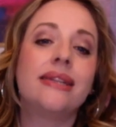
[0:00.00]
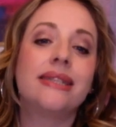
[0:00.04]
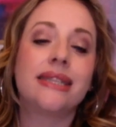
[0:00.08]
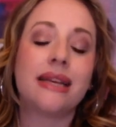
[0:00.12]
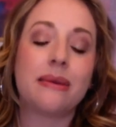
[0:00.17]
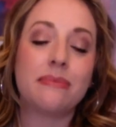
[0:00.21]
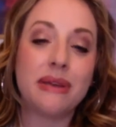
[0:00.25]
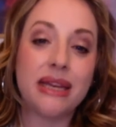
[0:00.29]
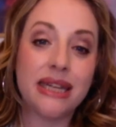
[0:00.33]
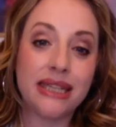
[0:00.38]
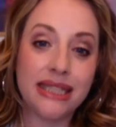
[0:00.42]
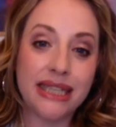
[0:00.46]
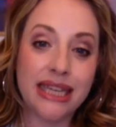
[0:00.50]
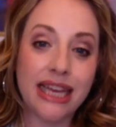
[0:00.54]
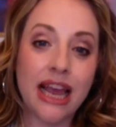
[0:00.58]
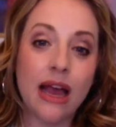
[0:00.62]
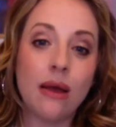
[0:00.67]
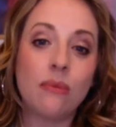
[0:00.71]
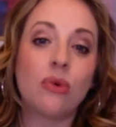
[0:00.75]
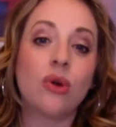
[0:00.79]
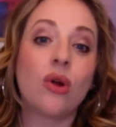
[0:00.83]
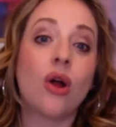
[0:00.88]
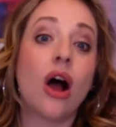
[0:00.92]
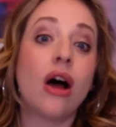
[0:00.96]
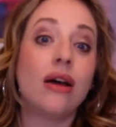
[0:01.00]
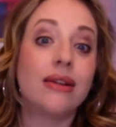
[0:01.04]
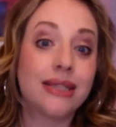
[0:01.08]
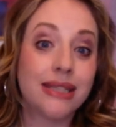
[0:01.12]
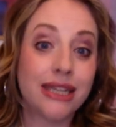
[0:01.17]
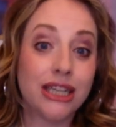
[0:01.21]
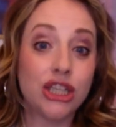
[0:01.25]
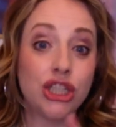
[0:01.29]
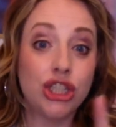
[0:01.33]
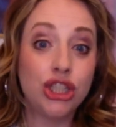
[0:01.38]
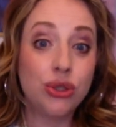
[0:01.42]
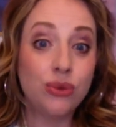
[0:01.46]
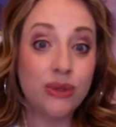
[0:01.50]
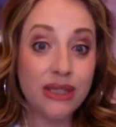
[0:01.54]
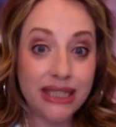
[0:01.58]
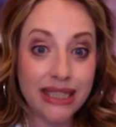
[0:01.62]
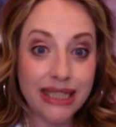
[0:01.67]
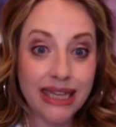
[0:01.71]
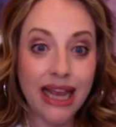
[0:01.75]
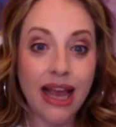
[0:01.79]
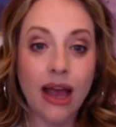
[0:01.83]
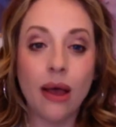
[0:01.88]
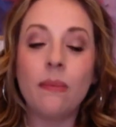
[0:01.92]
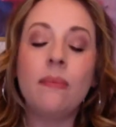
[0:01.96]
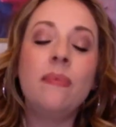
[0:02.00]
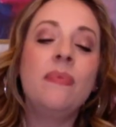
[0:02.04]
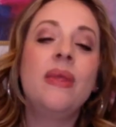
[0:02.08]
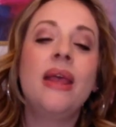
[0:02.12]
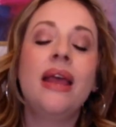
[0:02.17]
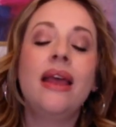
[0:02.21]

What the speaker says: Send me a DM, or I'll send you a DM.